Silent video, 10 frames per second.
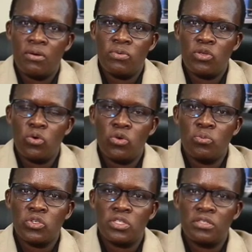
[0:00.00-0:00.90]
with
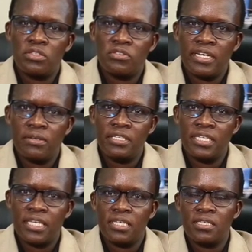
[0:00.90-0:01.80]
almost 3
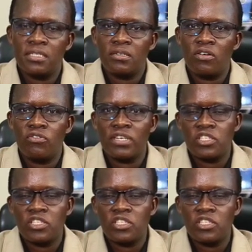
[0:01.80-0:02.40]
decades of